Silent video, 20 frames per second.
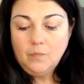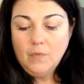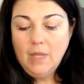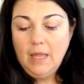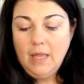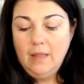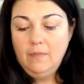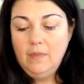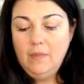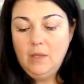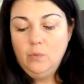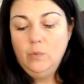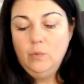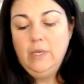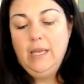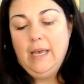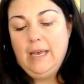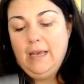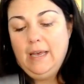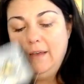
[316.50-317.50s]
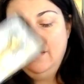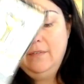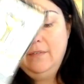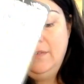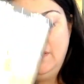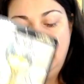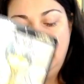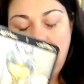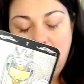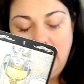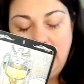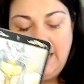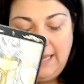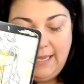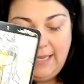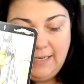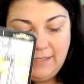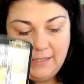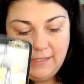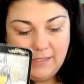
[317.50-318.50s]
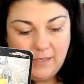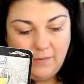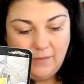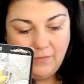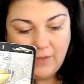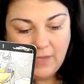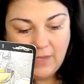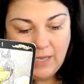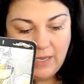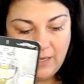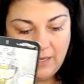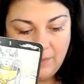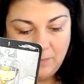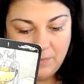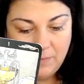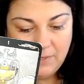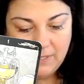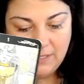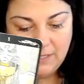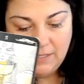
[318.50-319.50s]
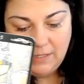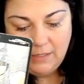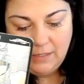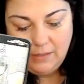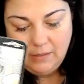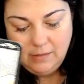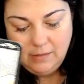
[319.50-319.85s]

And then we have the Ace of Cups